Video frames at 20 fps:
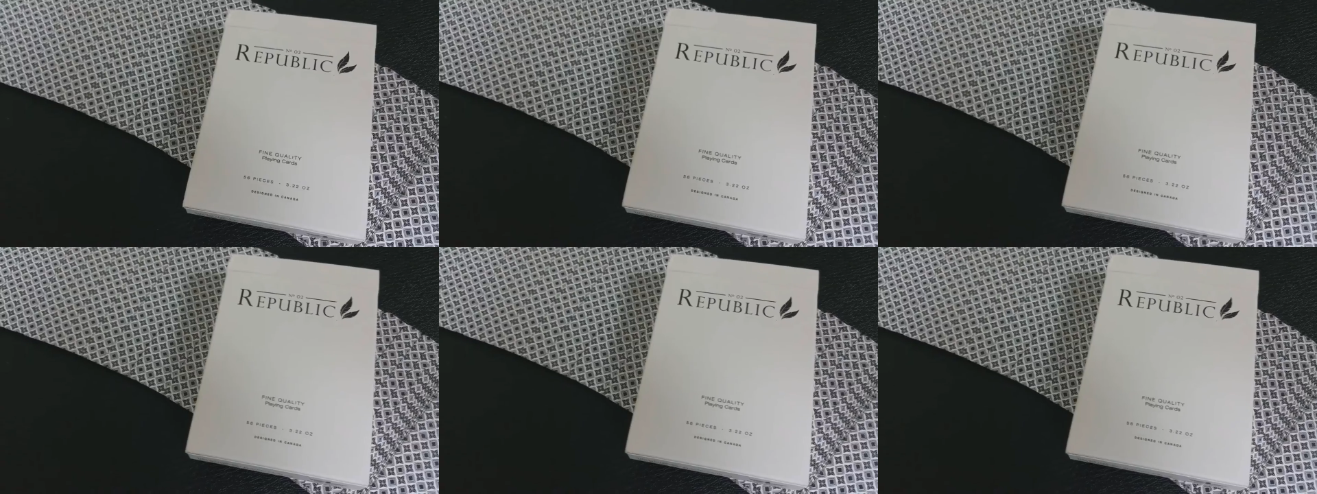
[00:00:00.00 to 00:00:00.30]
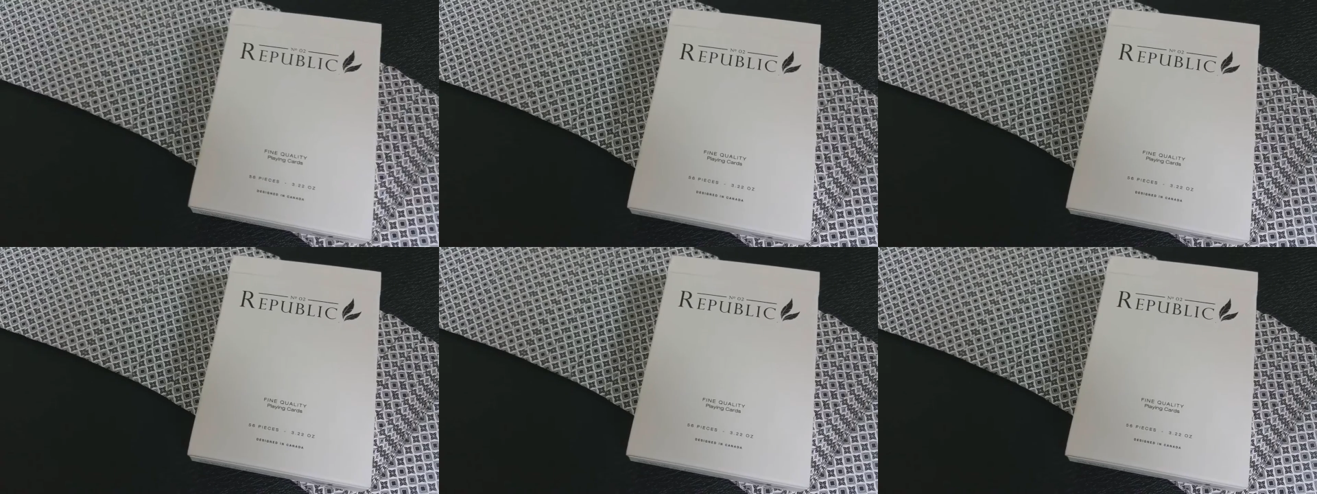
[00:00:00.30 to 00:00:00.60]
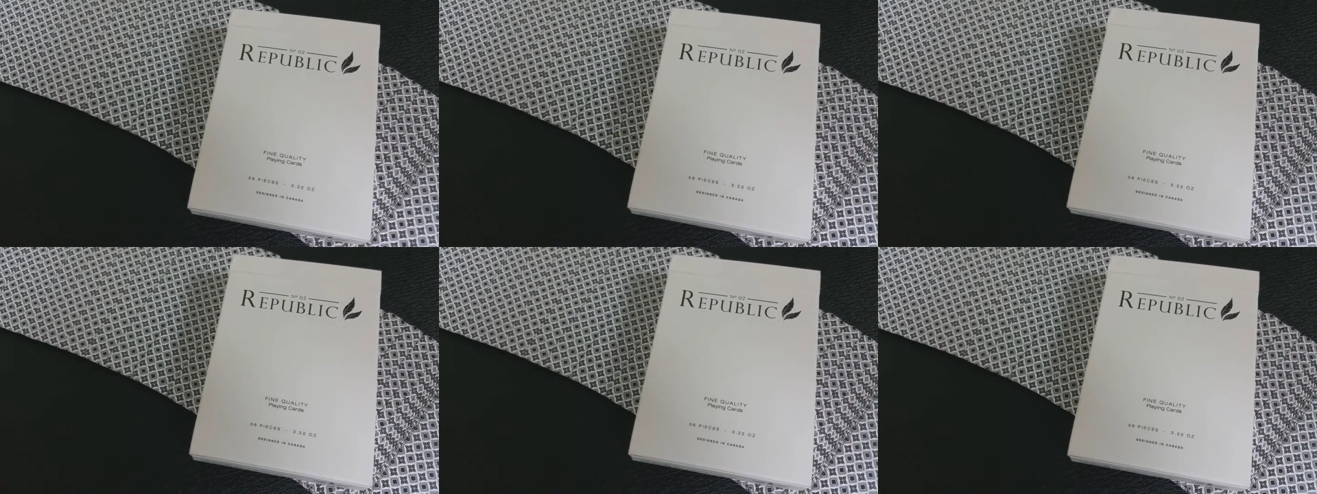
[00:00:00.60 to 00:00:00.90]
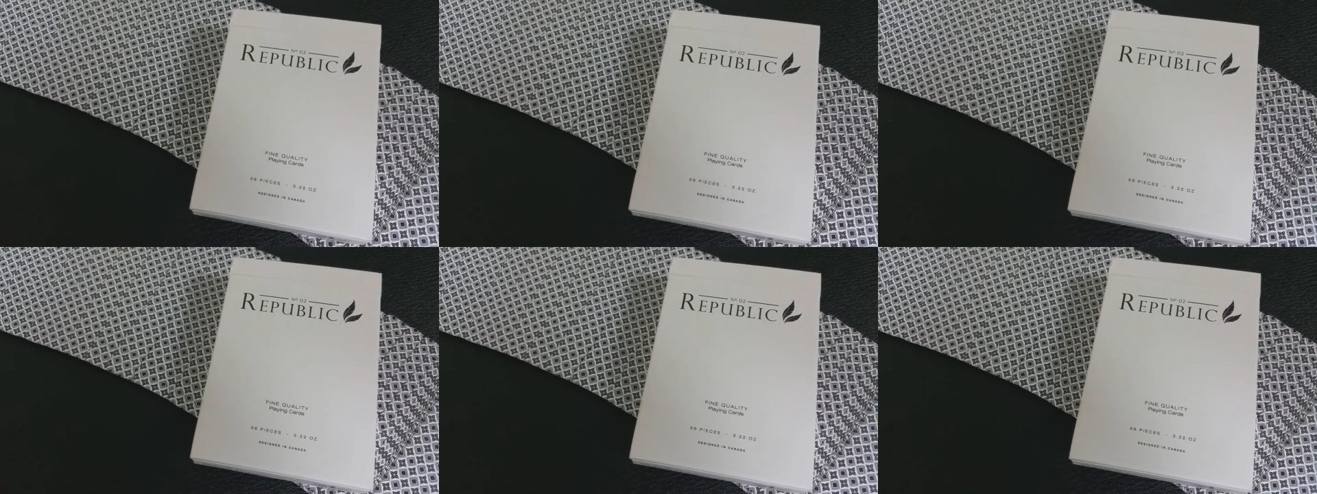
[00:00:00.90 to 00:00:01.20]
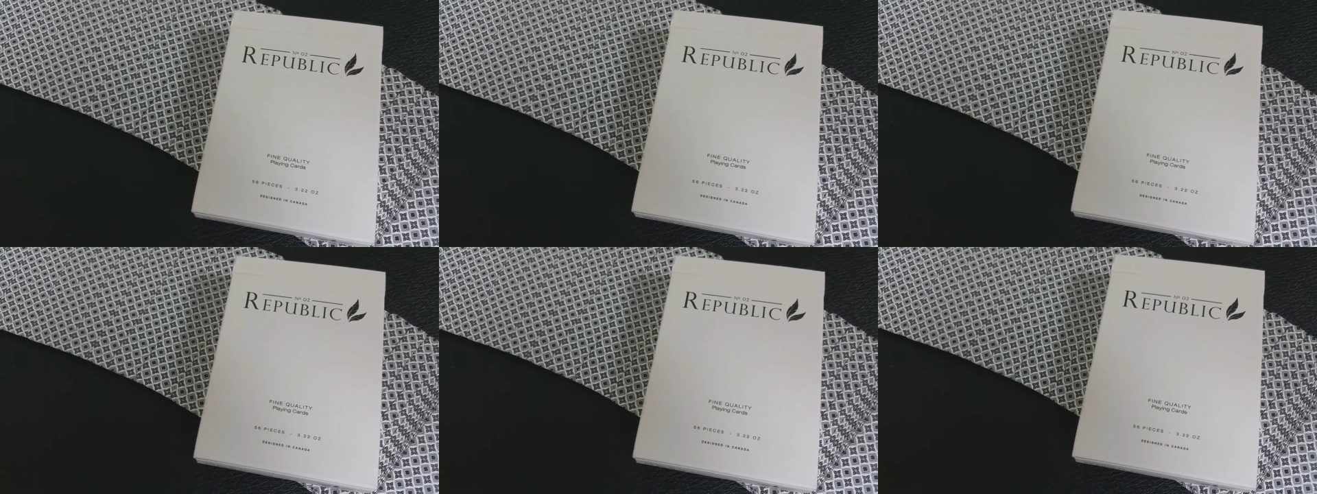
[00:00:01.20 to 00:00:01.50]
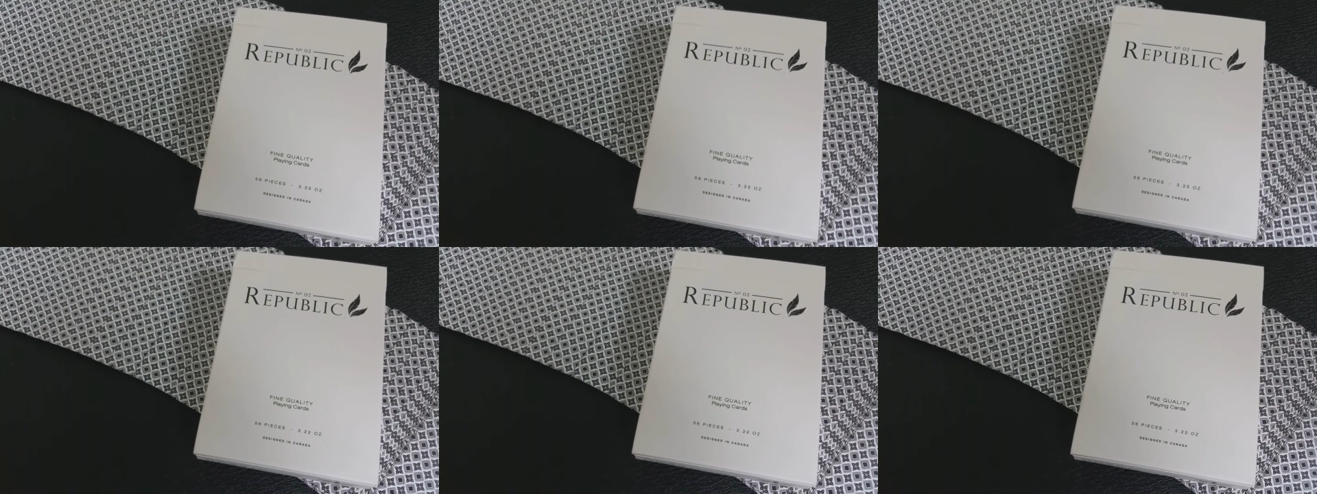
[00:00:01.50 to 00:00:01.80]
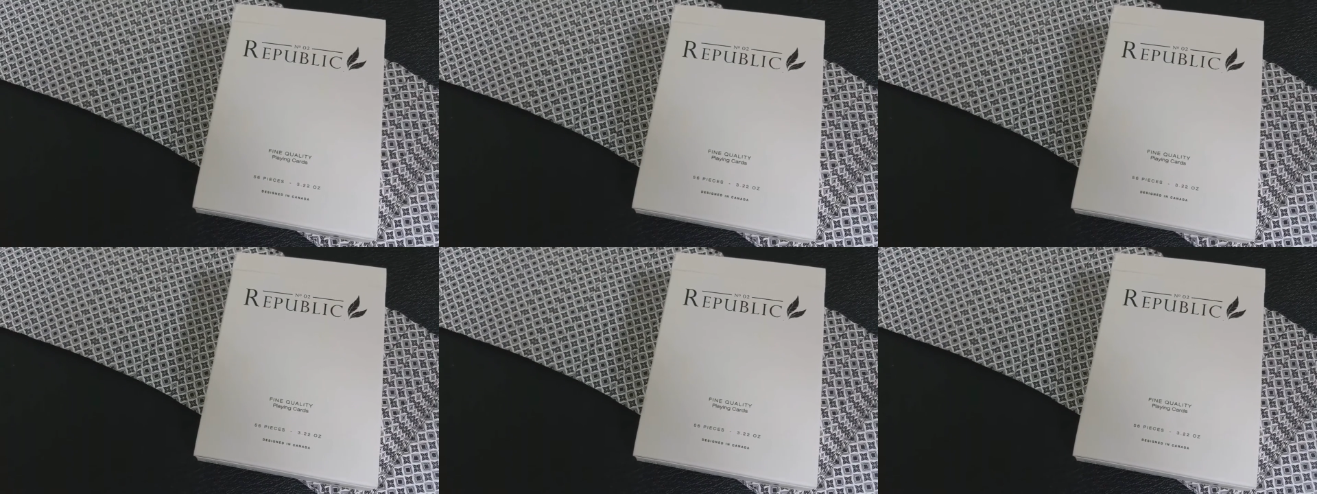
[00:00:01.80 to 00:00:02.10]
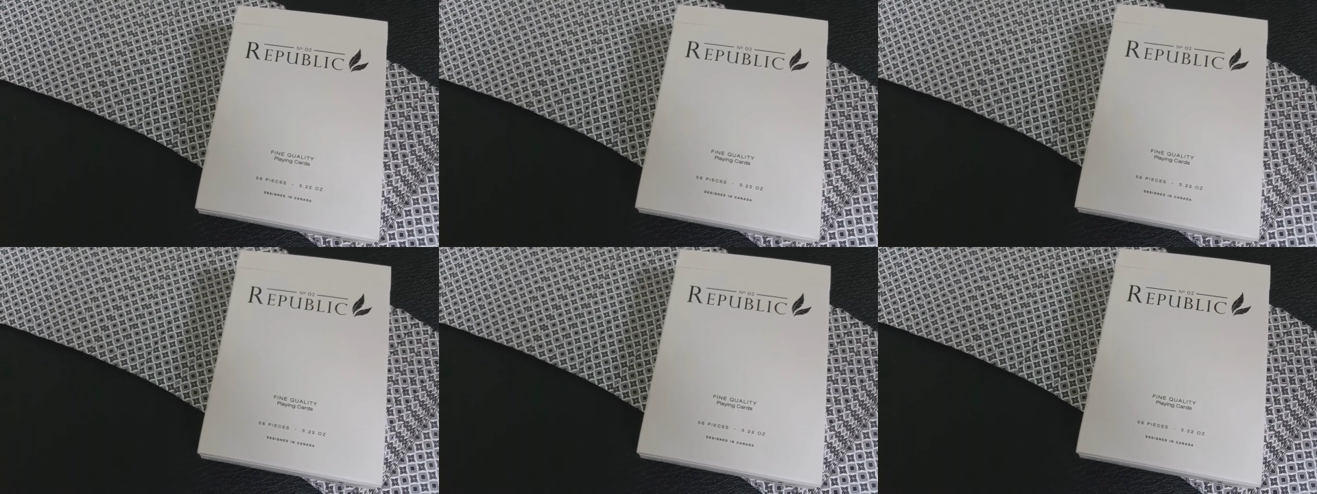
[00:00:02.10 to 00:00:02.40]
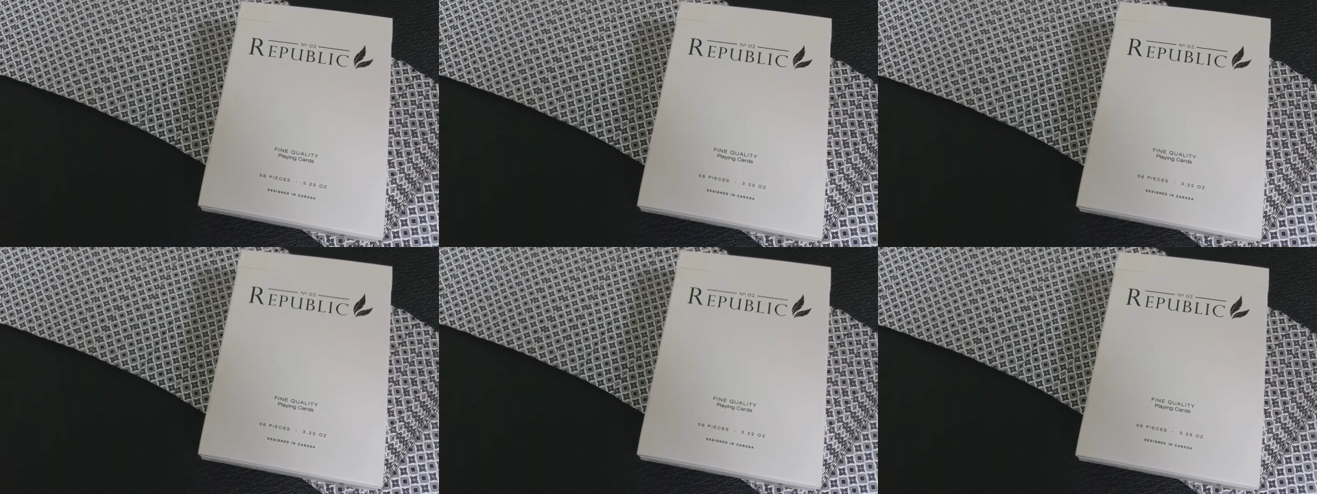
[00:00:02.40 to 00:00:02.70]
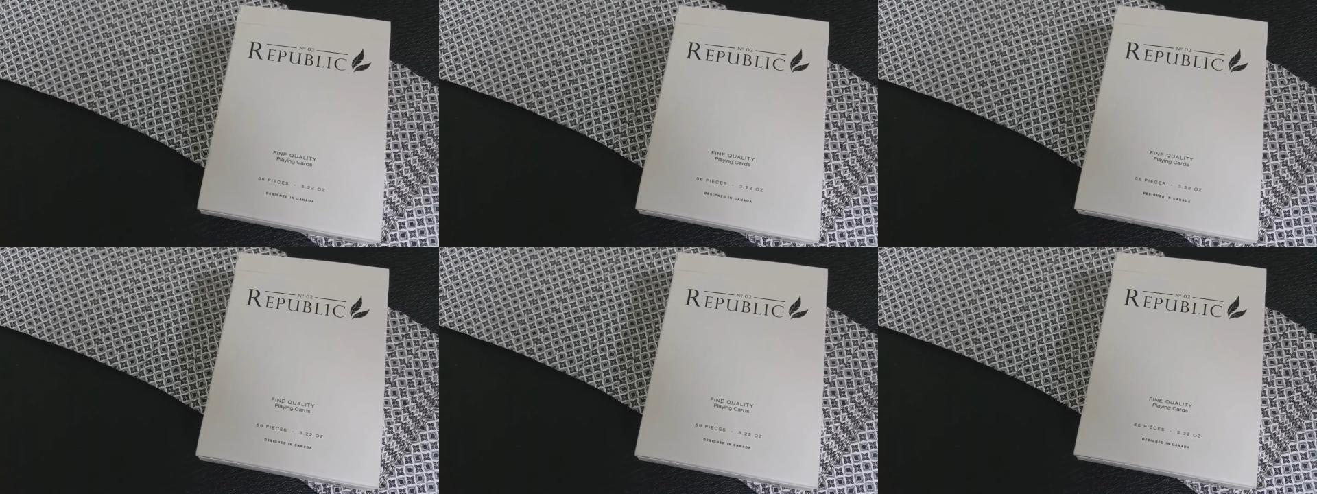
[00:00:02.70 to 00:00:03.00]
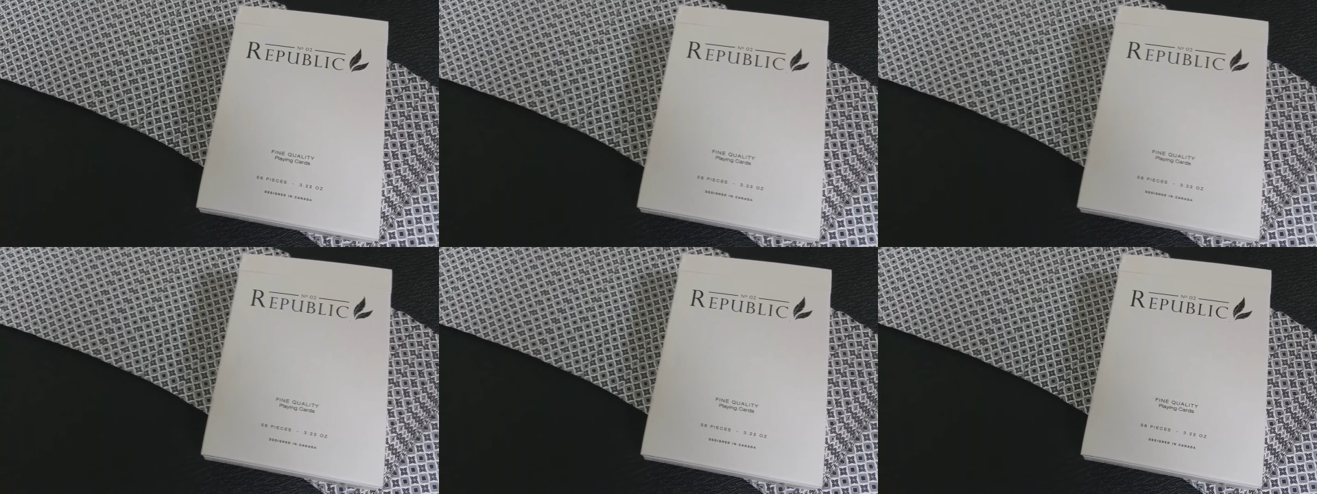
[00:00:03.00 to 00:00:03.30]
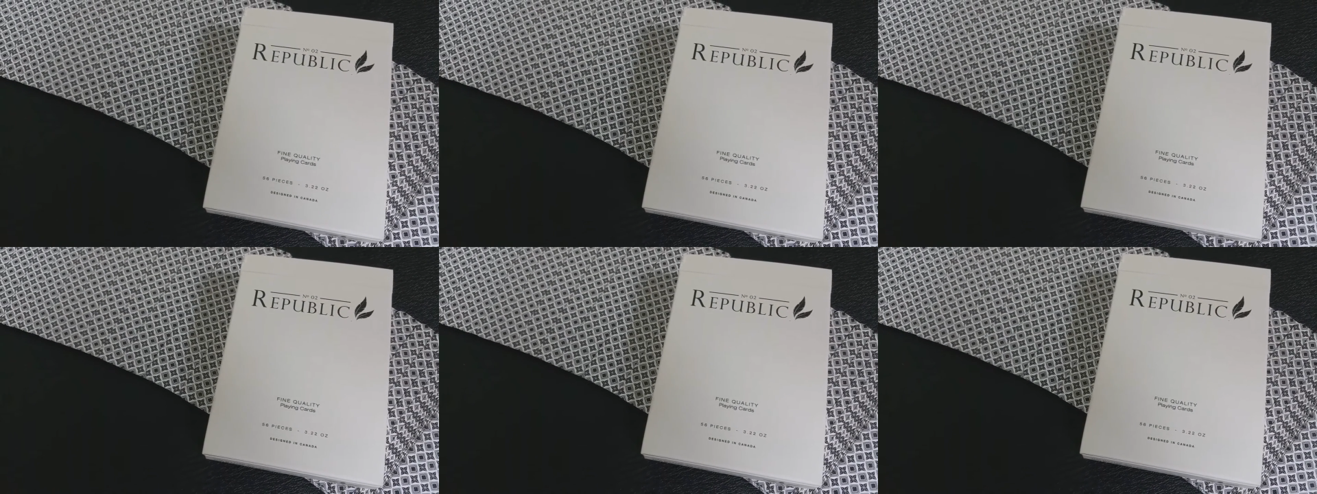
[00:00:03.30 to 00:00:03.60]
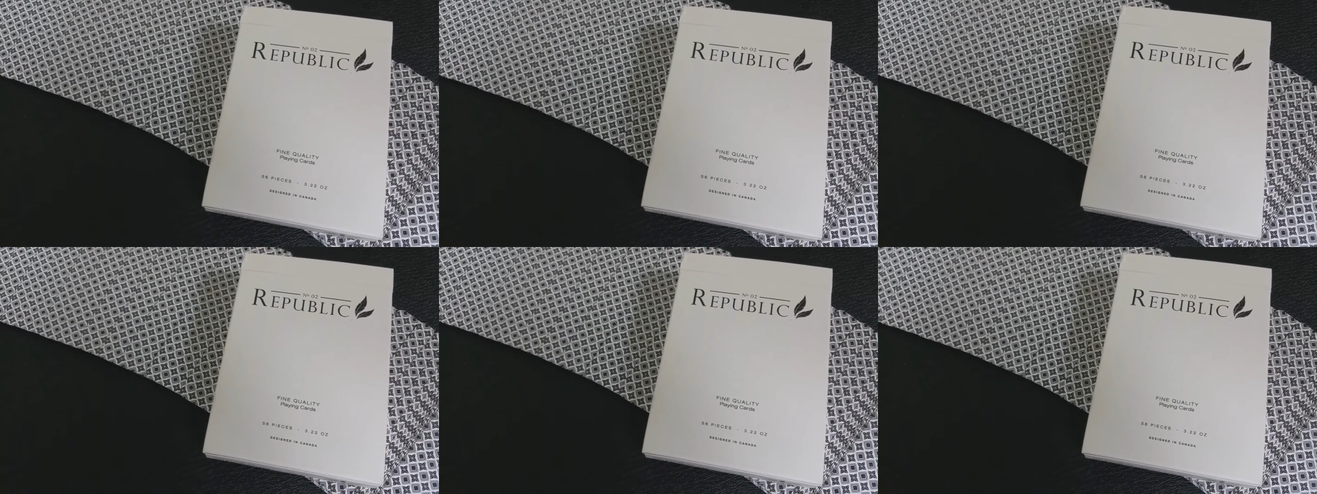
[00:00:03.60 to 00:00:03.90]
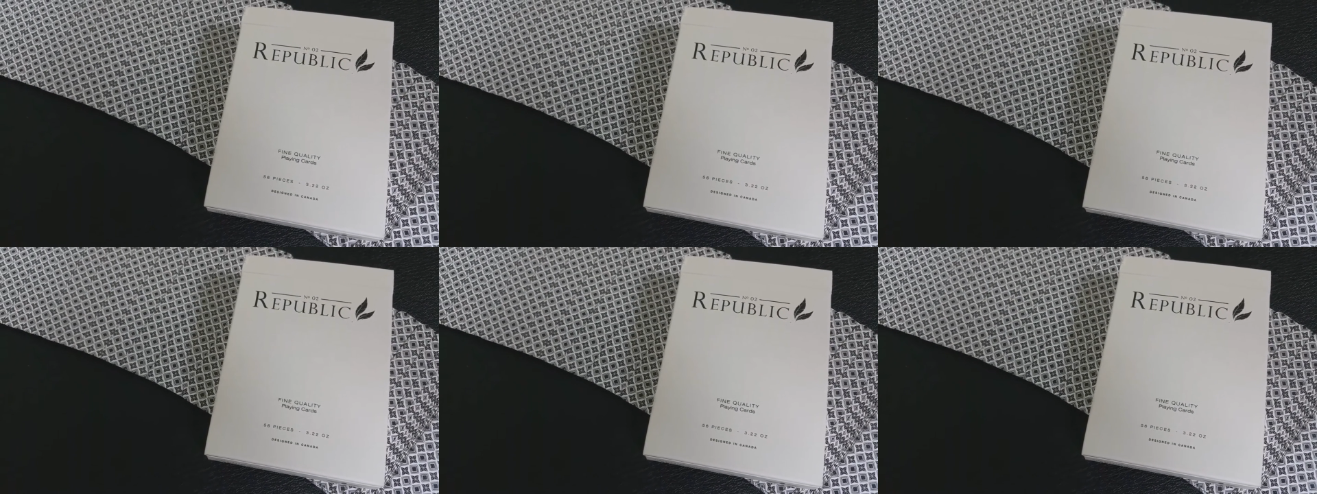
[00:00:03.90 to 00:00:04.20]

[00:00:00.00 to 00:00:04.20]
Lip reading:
(no speaker visible)